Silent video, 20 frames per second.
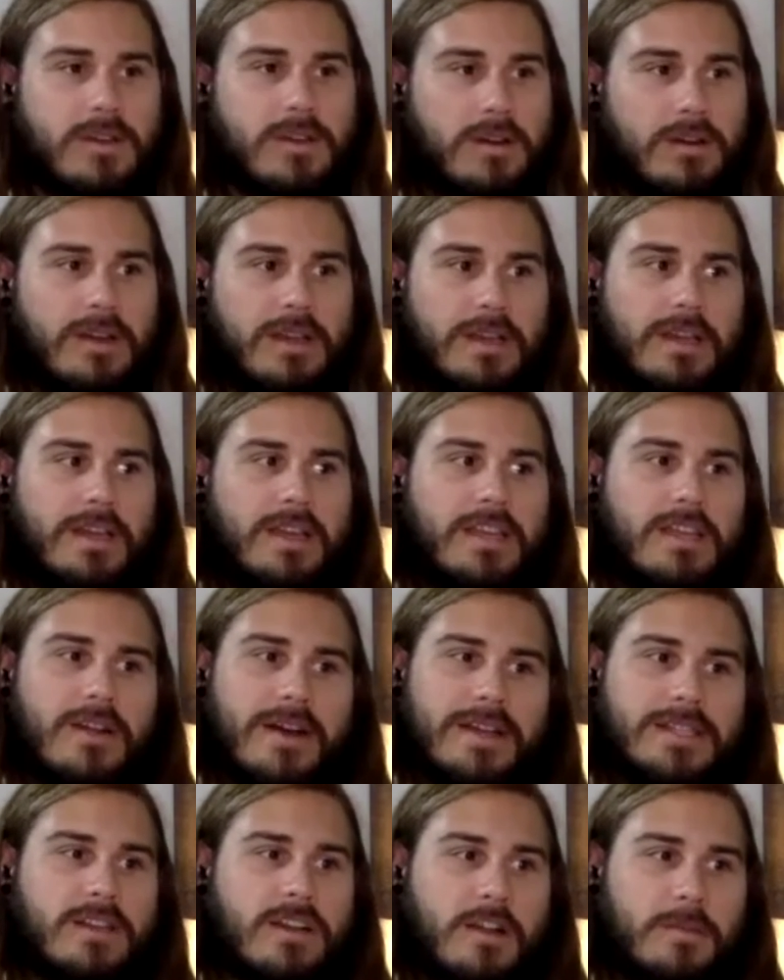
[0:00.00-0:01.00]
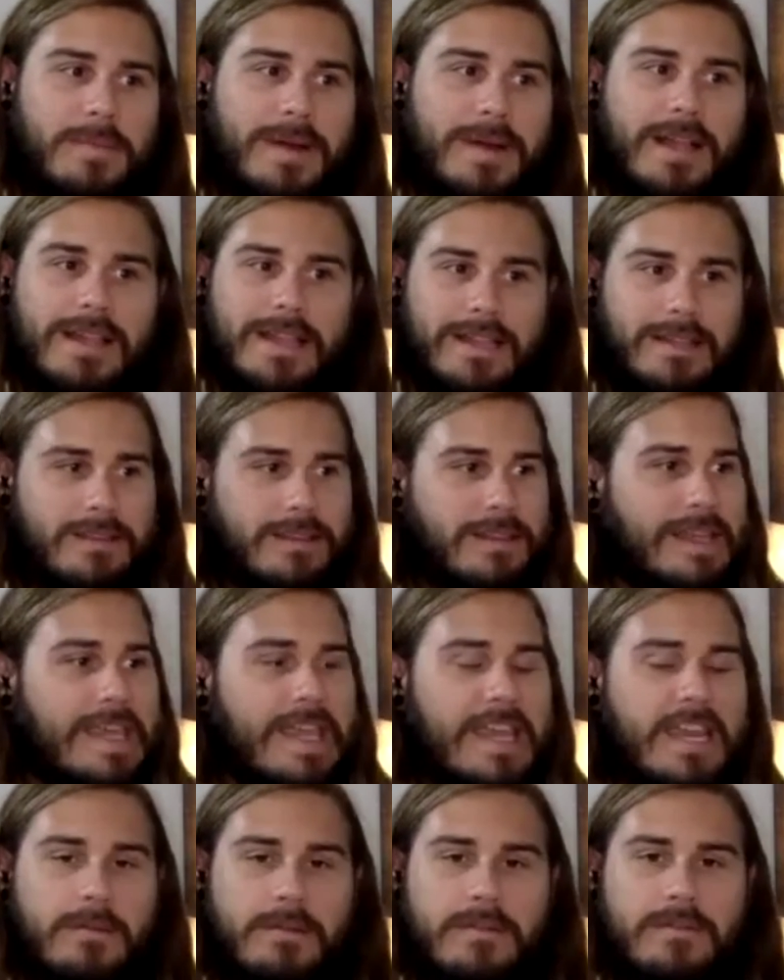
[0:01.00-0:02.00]
So, you know, I talk about like the
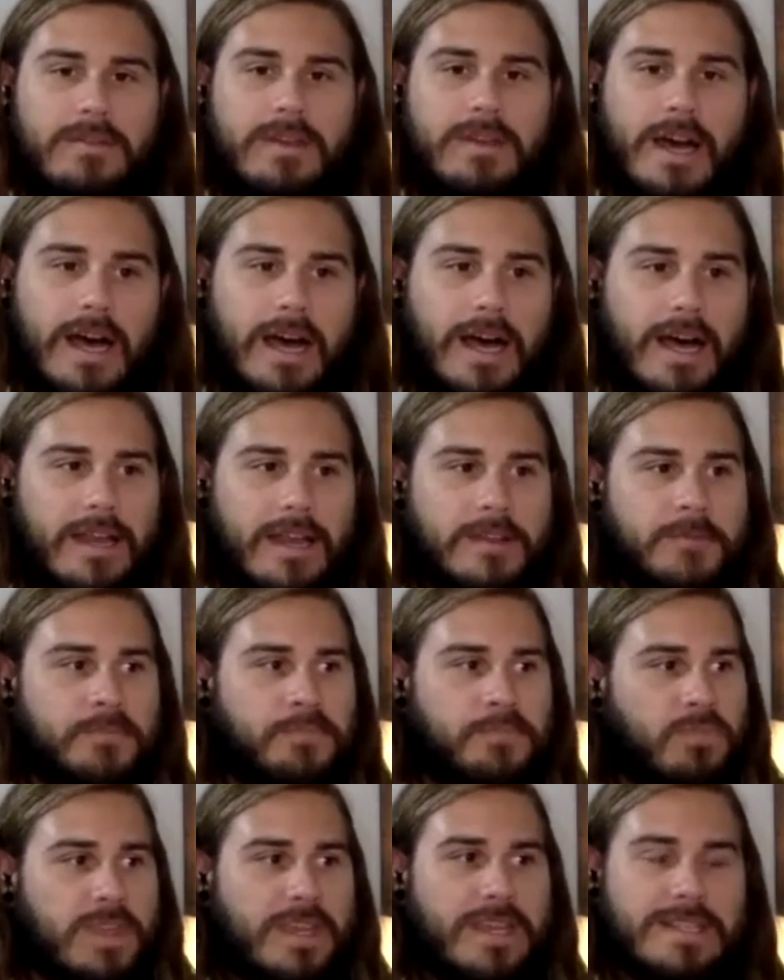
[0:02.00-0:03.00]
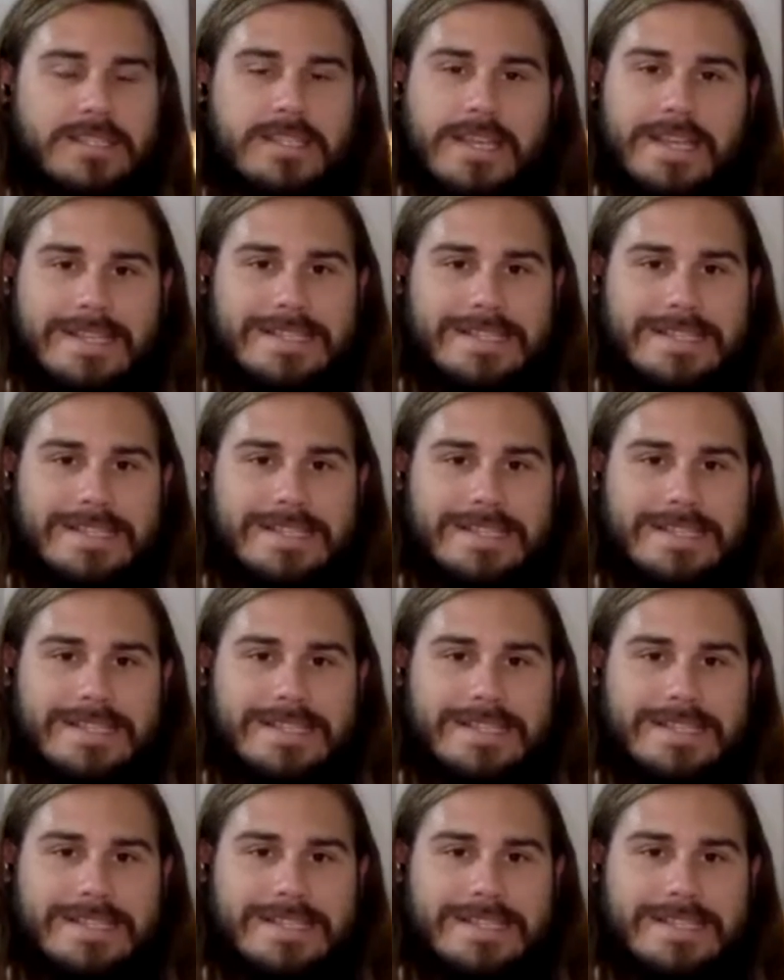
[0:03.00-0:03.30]
kingdom of God is,